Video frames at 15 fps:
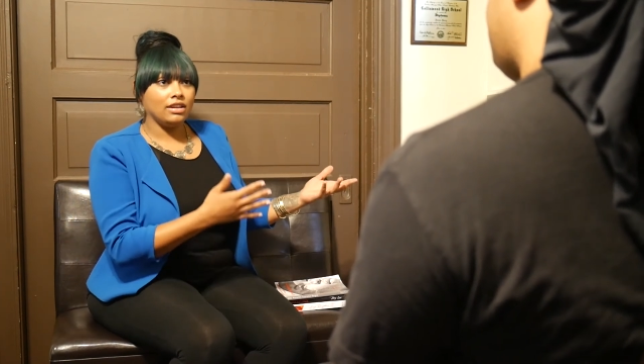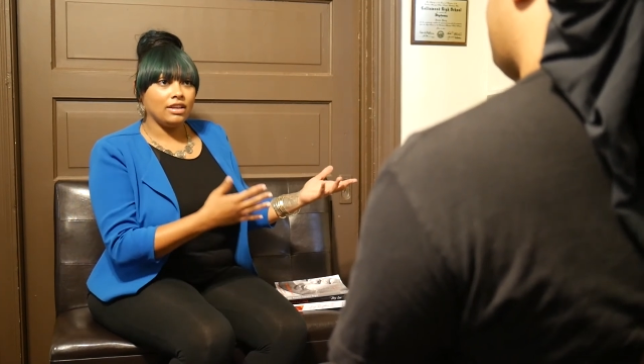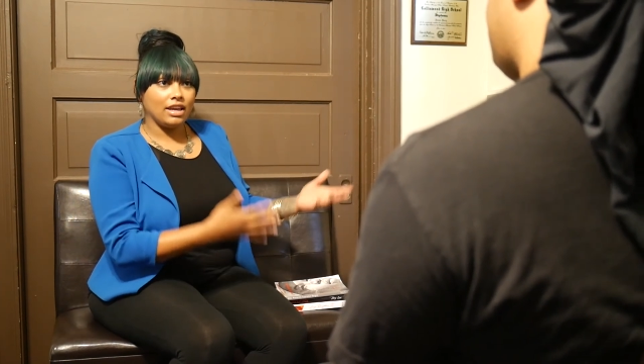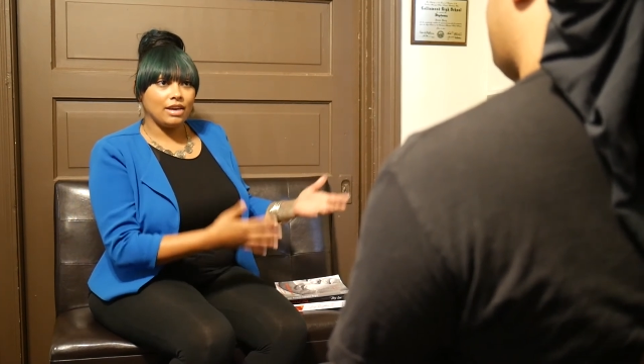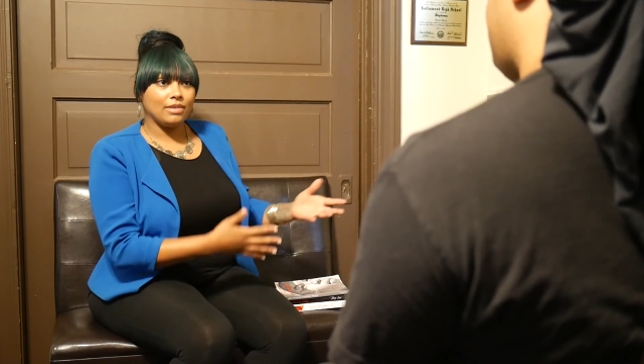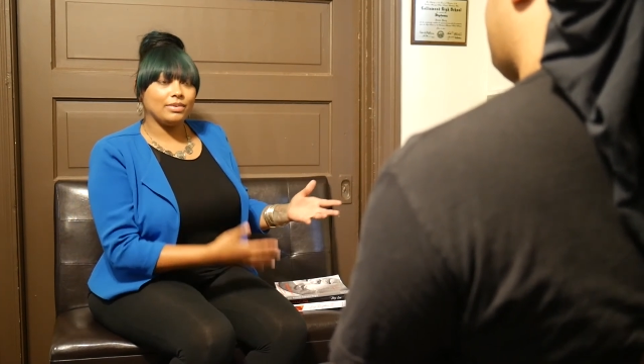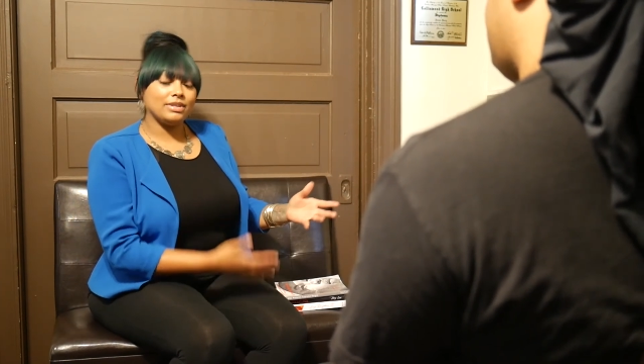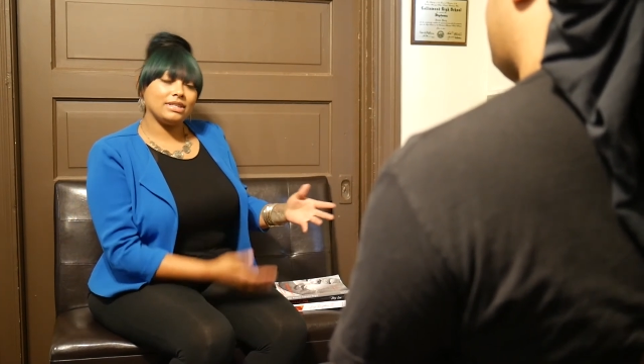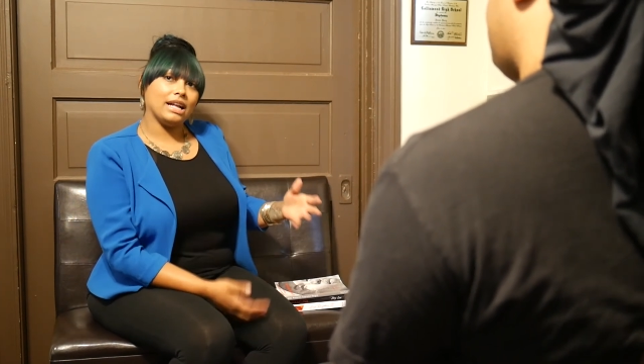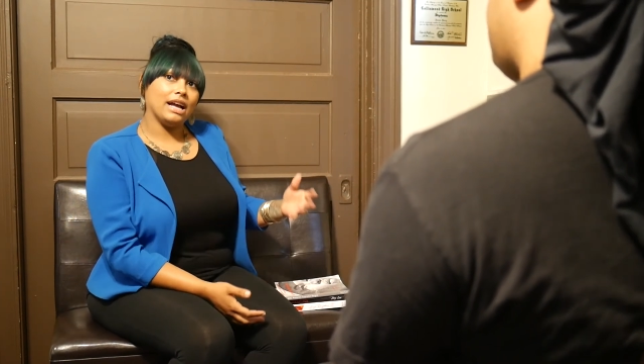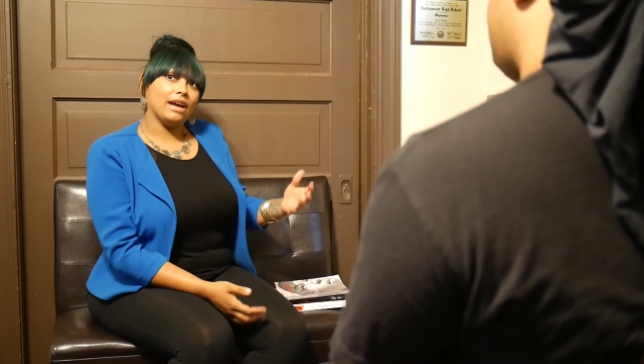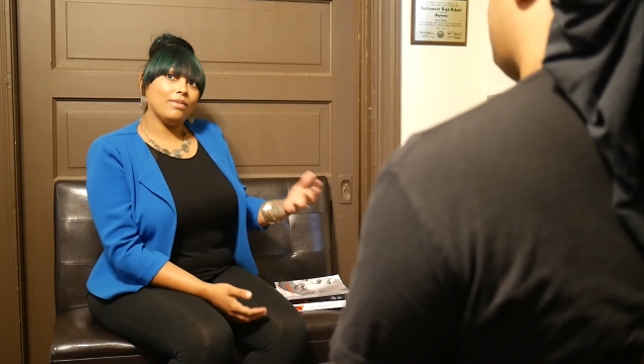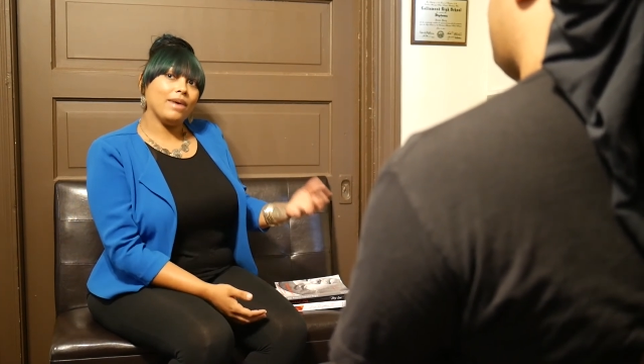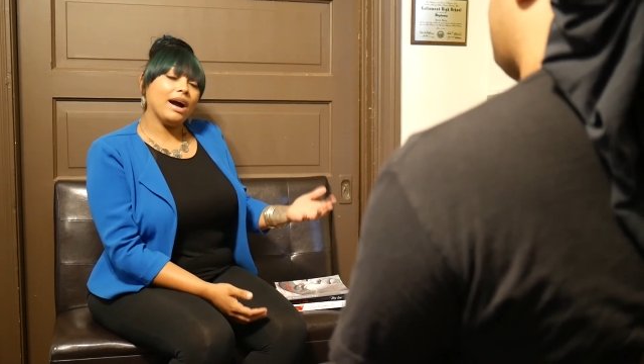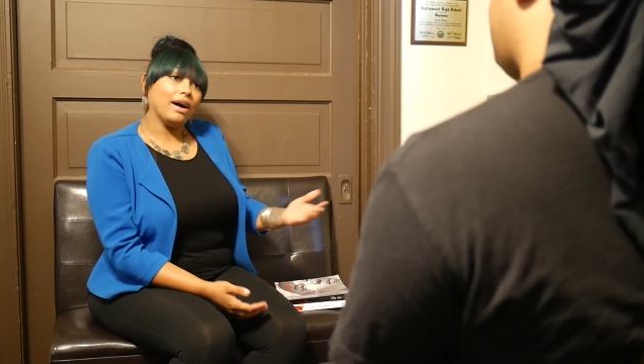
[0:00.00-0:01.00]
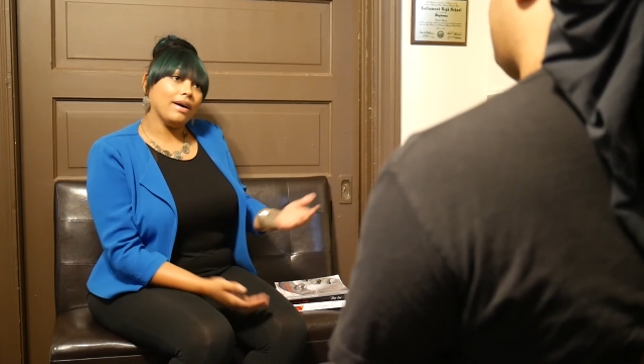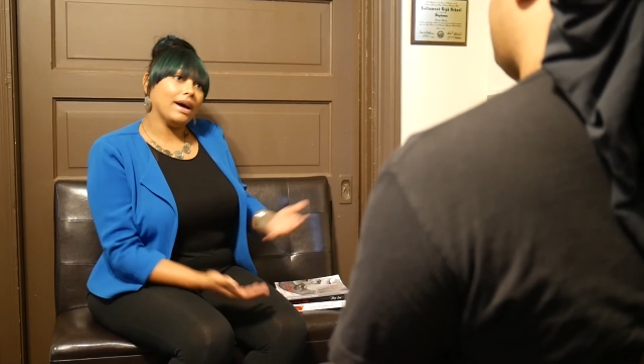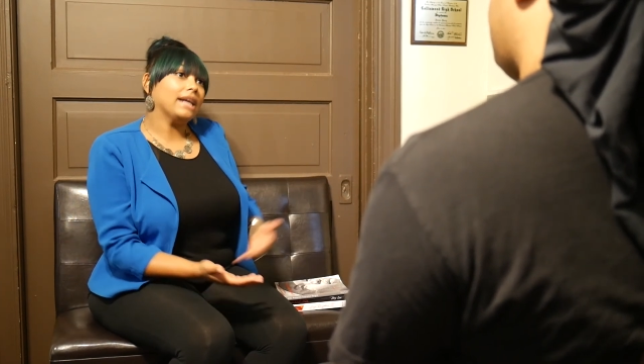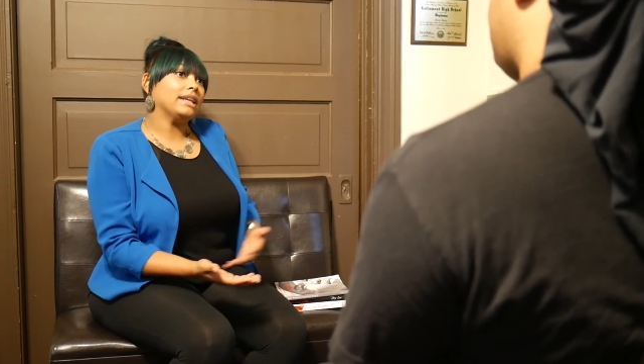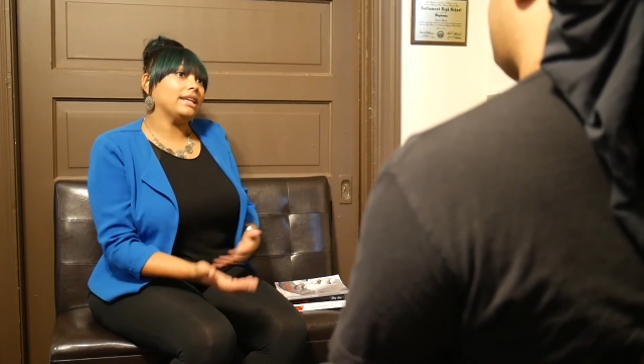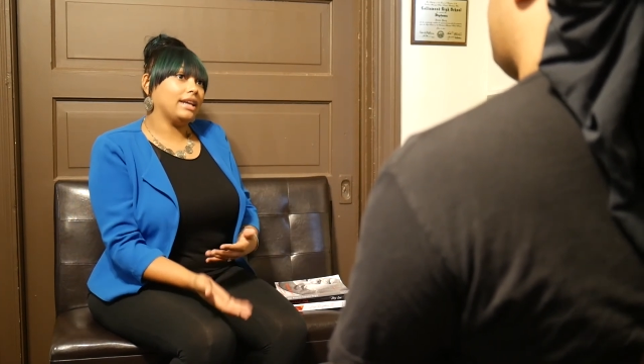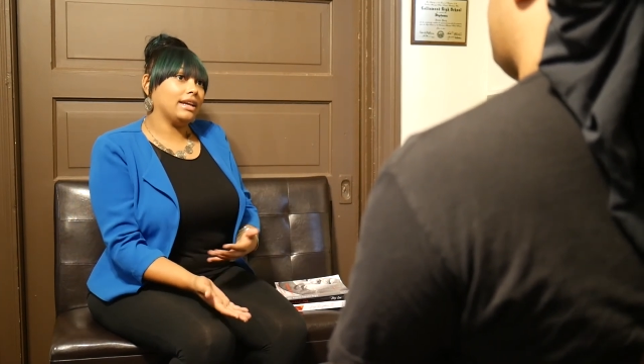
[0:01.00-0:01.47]
it was like, wow,
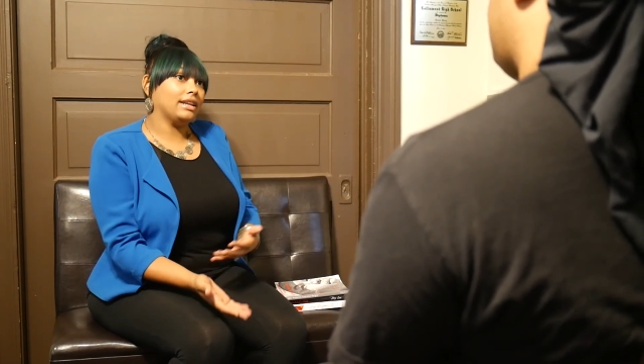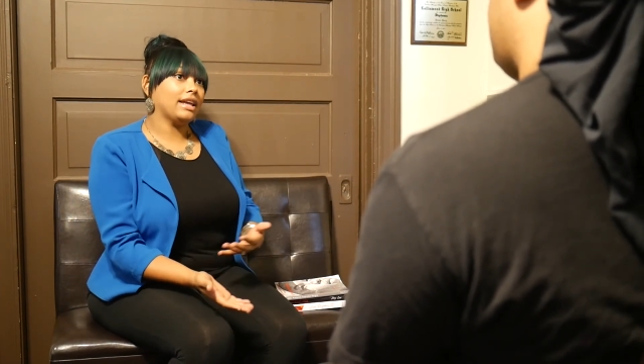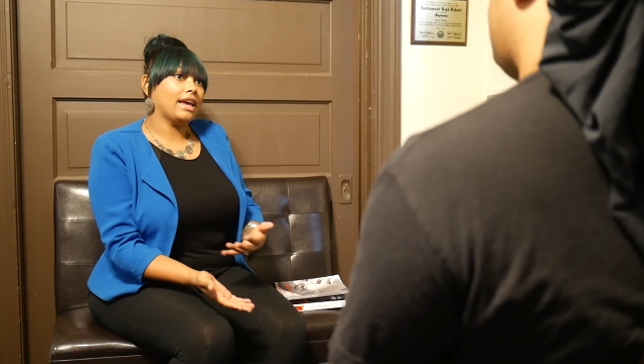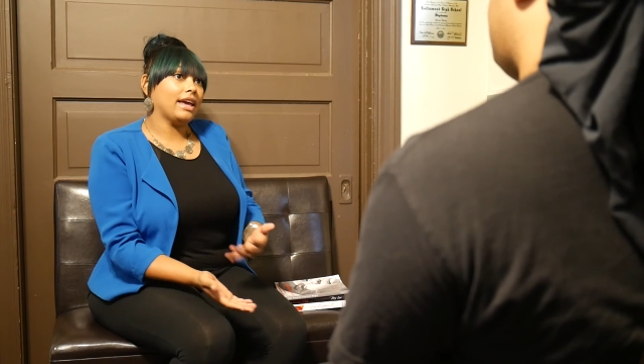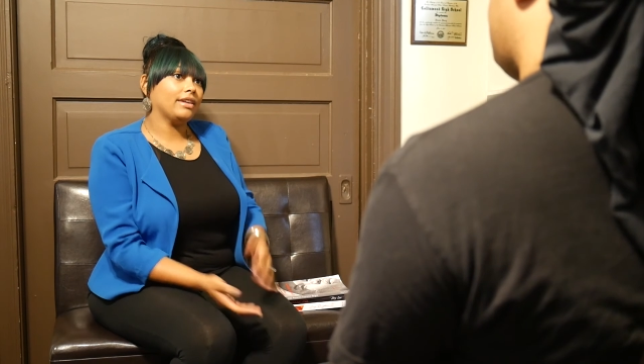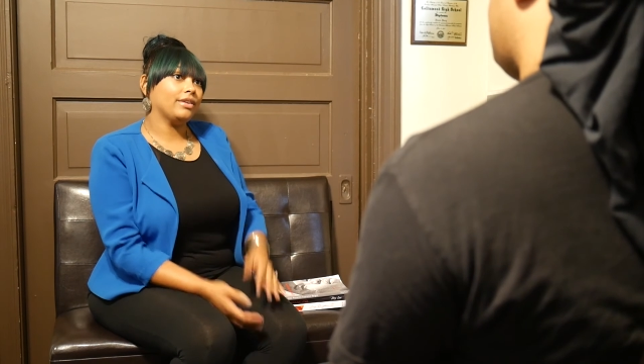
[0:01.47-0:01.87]
I did that.